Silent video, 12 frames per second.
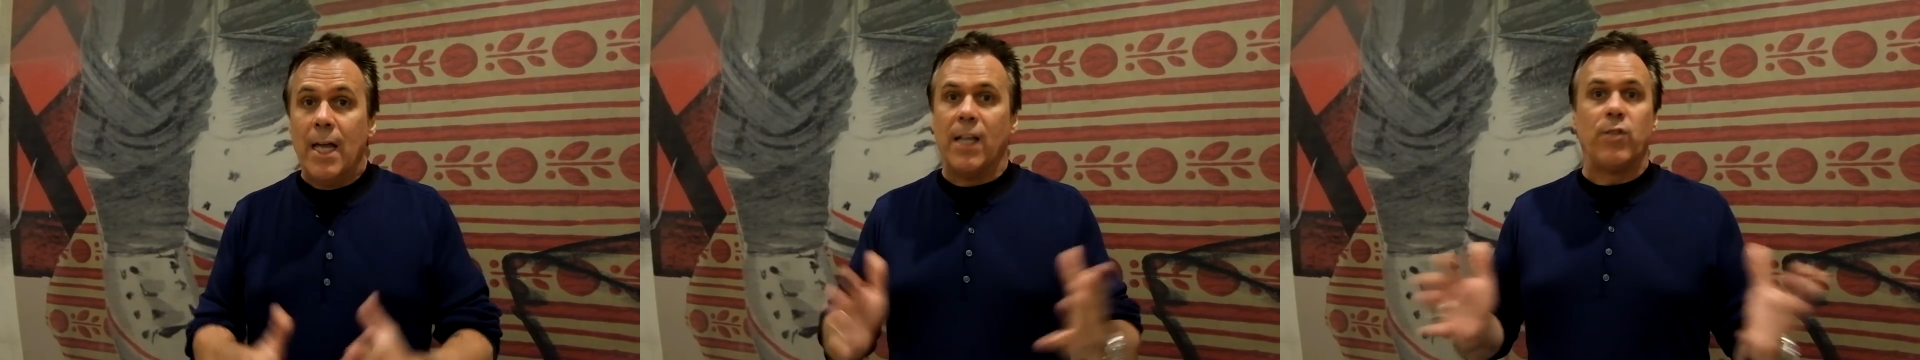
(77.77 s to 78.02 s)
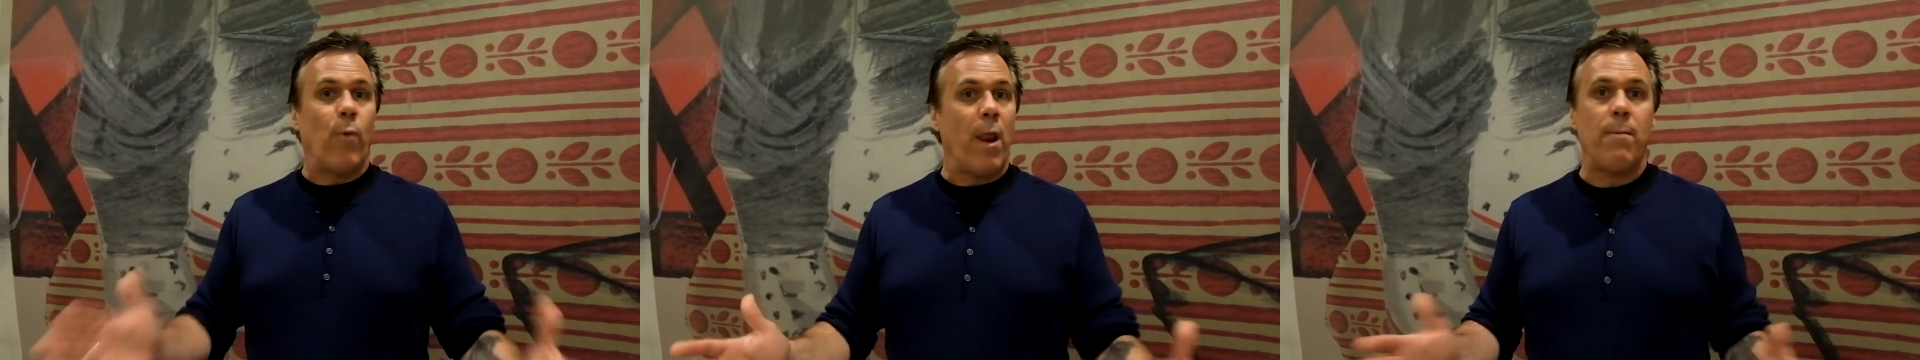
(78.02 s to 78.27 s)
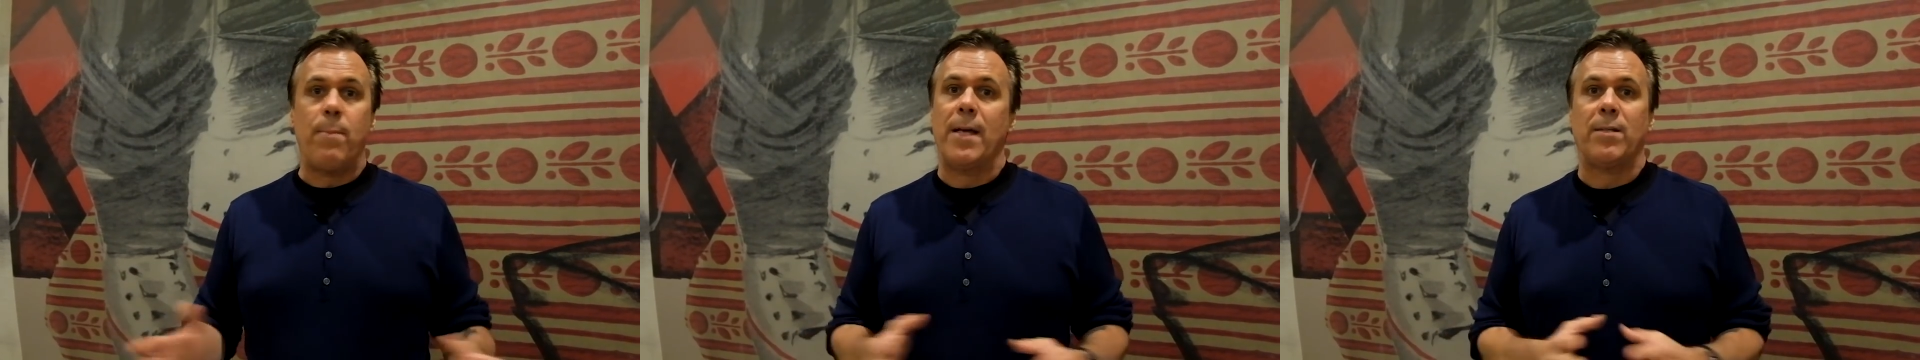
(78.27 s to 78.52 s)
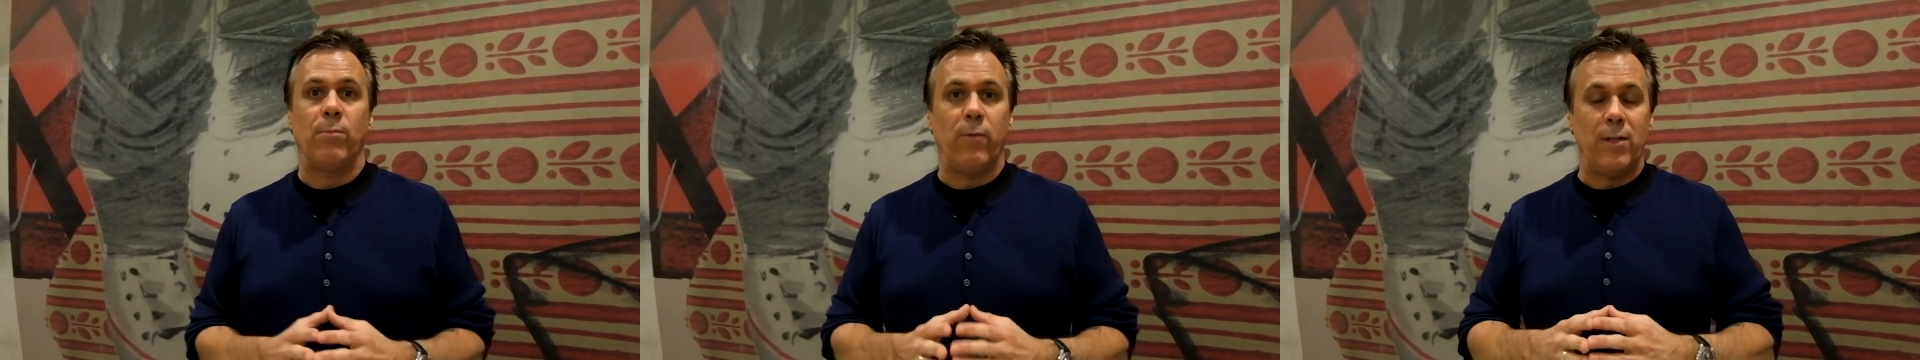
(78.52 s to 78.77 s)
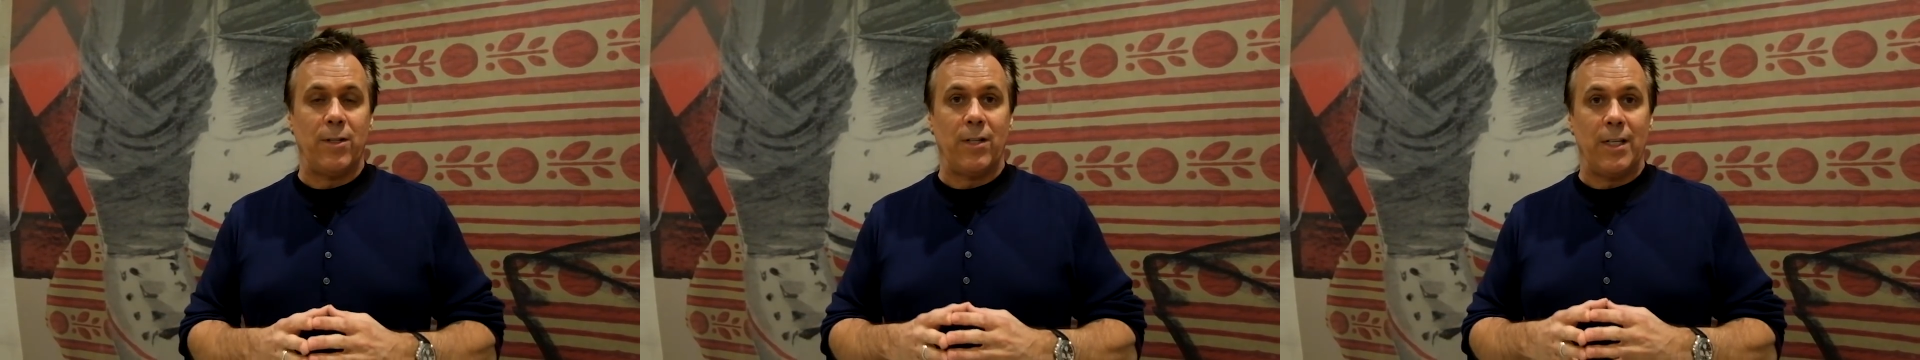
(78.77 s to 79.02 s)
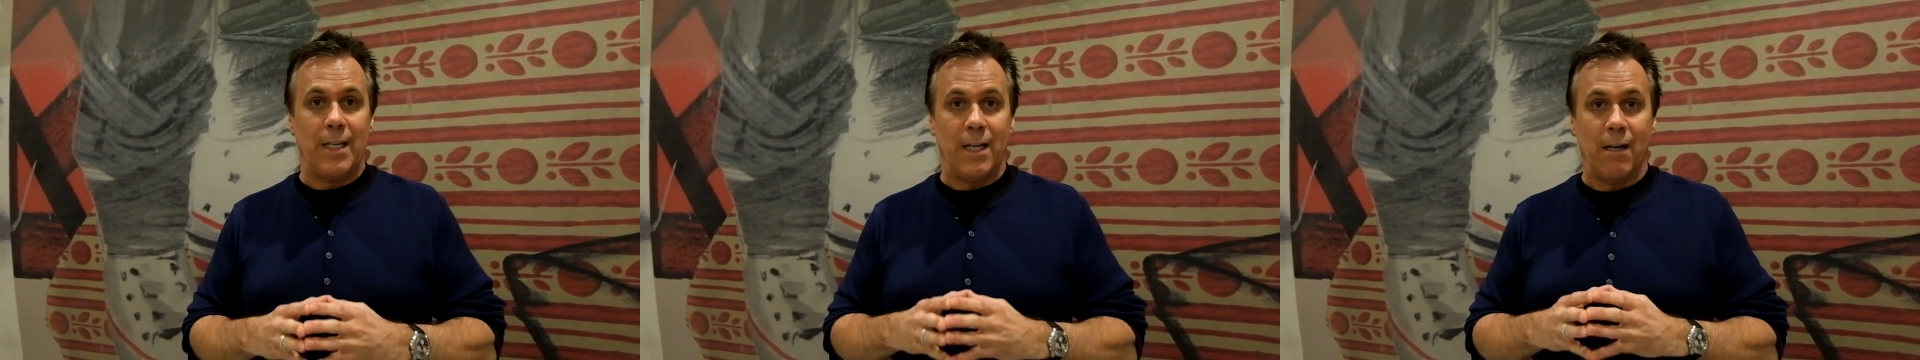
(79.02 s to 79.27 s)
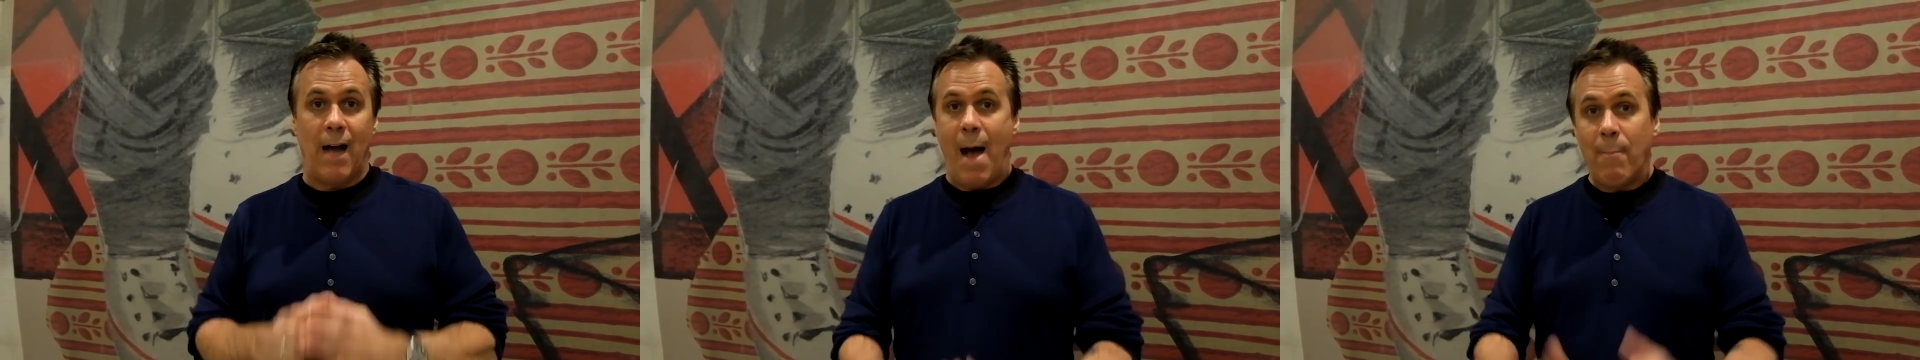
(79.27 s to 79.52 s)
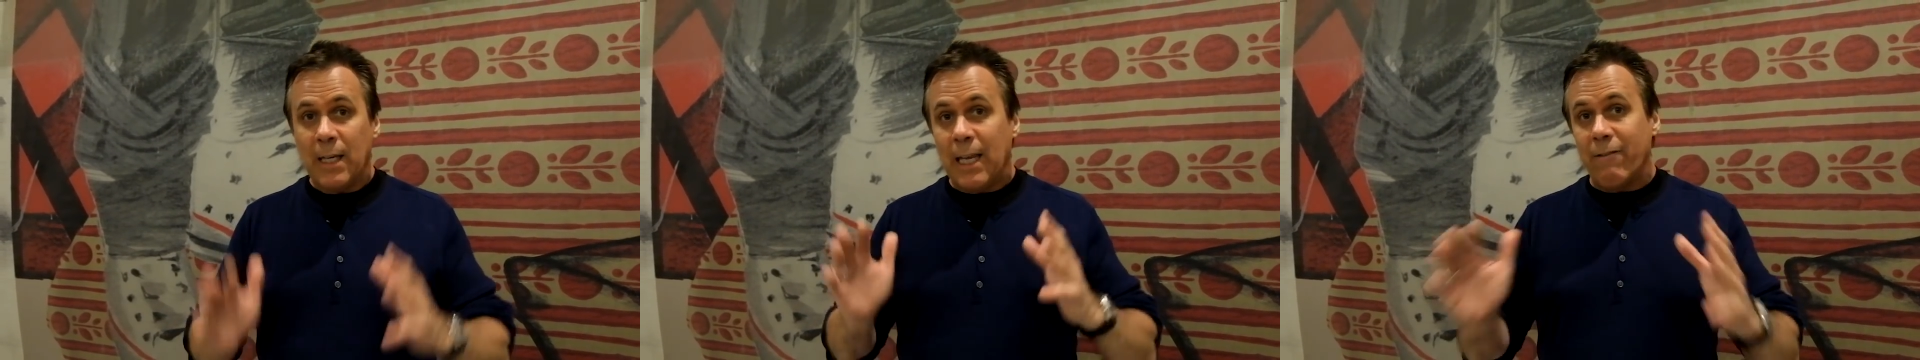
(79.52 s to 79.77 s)
It's one of the best movies of the year.
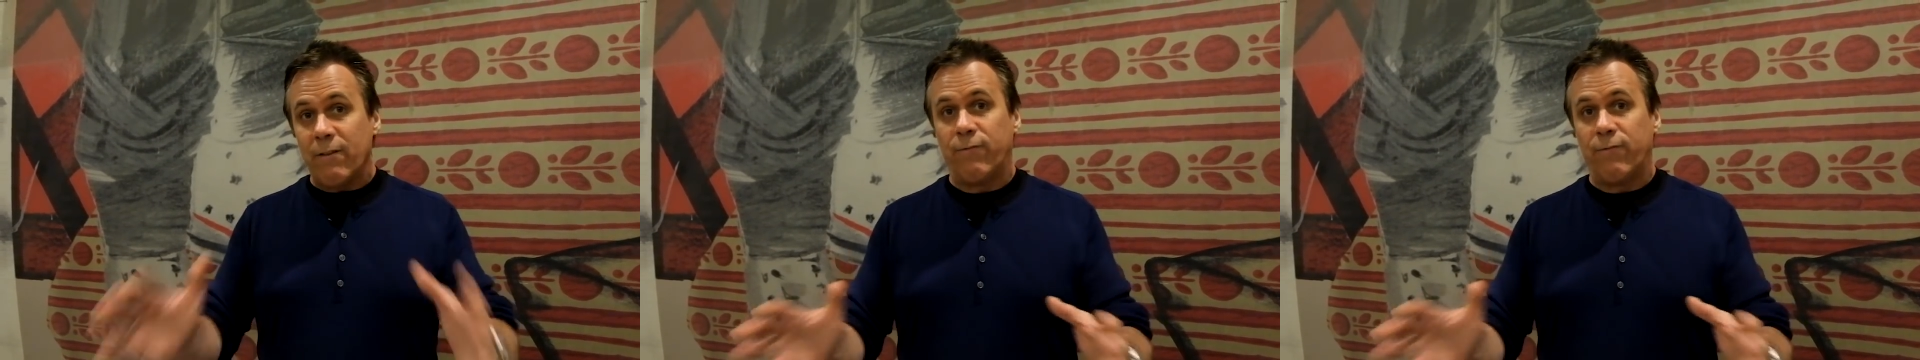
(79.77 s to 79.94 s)
I'm gonna give it